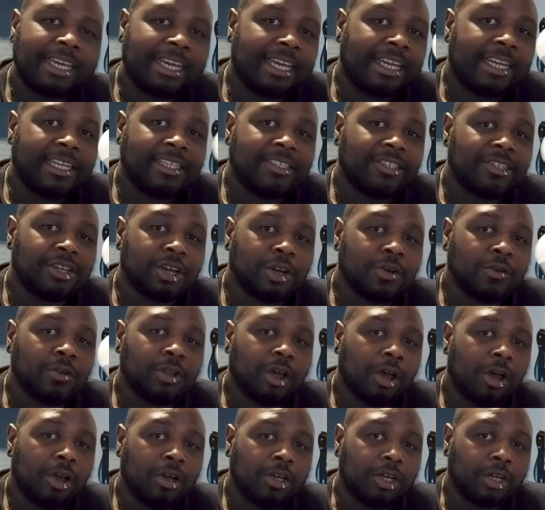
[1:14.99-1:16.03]
it is no
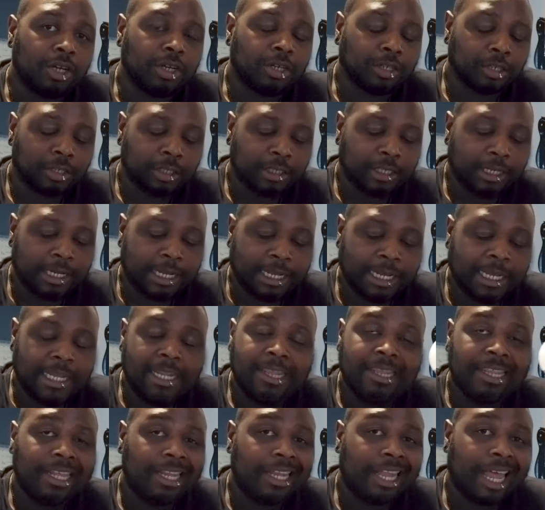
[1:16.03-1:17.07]
longer
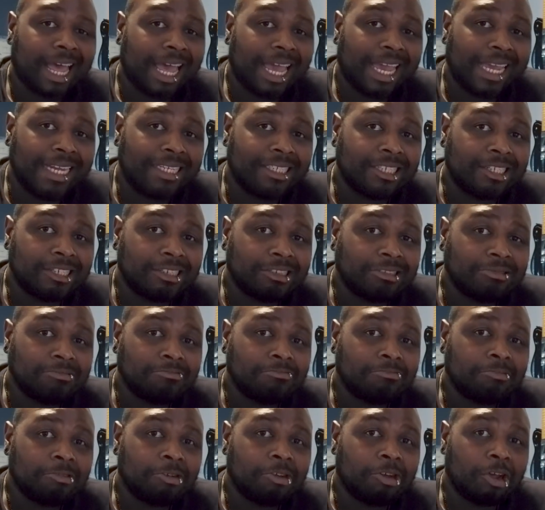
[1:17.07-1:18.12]
in the light
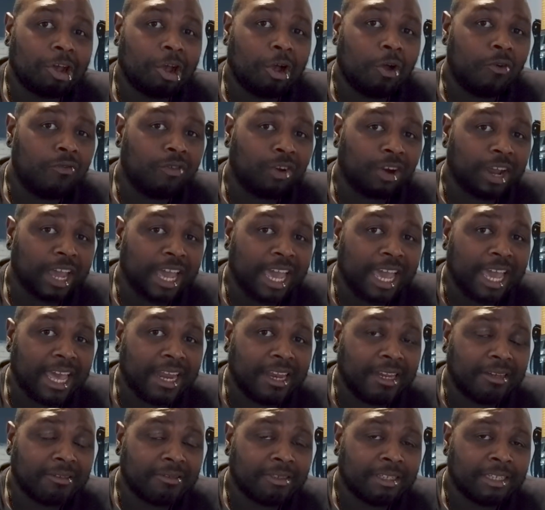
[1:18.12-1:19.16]

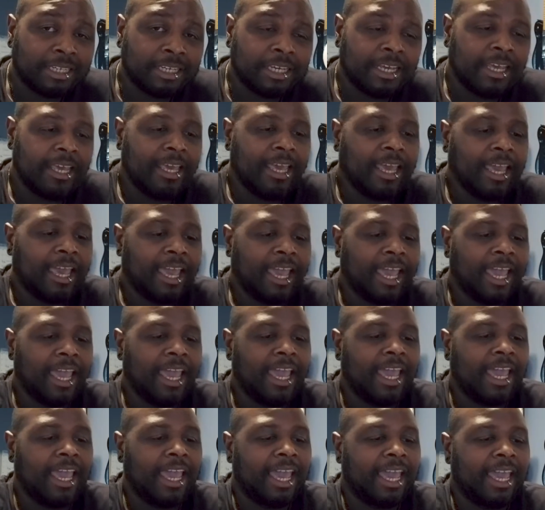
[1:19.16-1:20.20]
overhead.
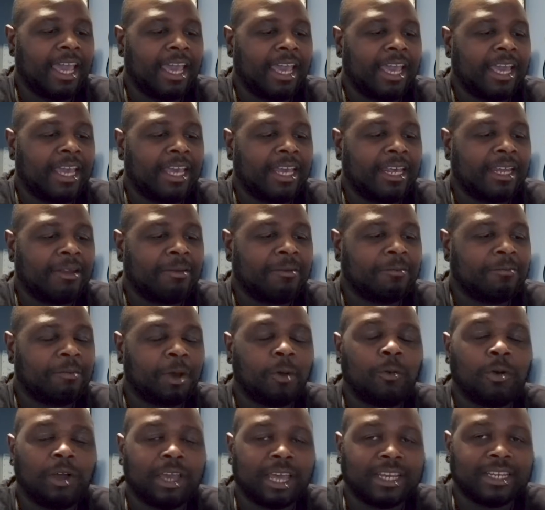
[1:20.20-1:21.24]

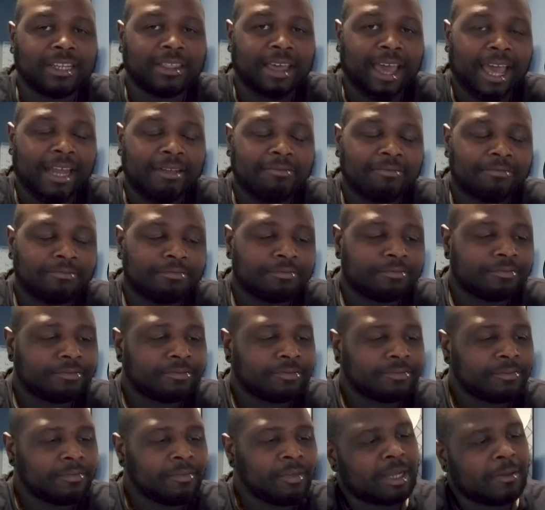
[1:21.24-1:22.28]
But we'll get to that.
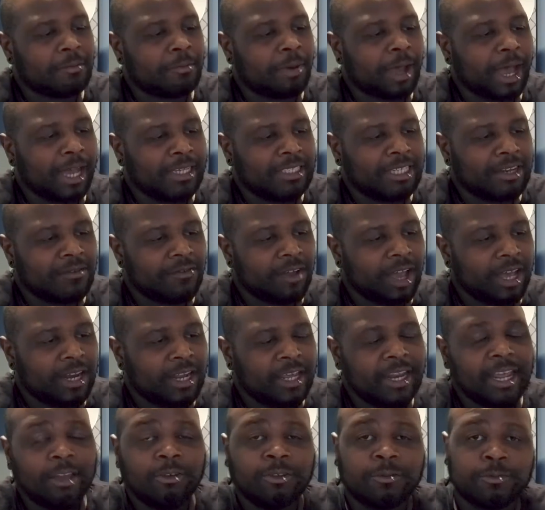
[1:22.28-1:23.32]
Some positive on
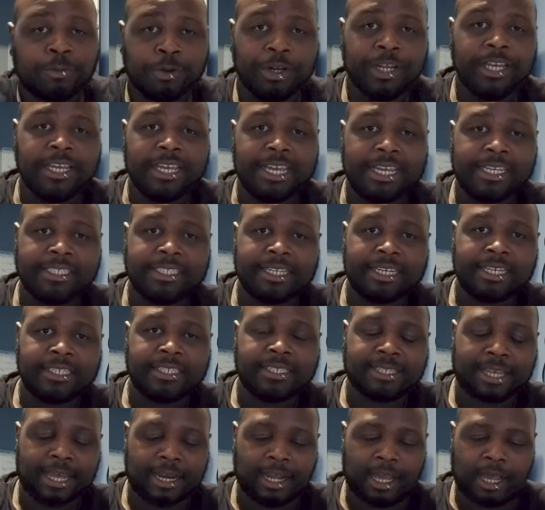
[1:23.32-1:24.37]
it, it was pretty easy to
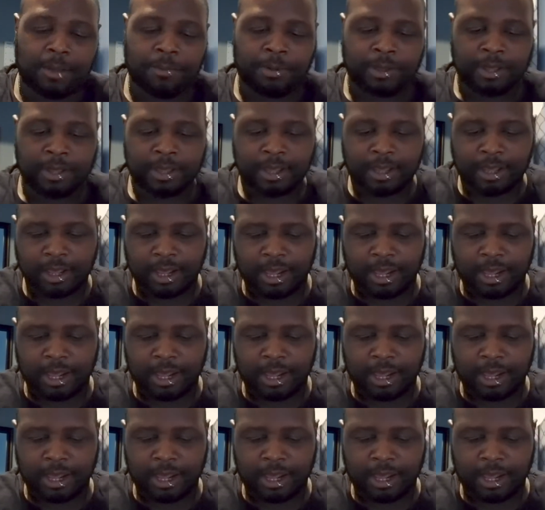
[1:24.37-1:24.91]
set up.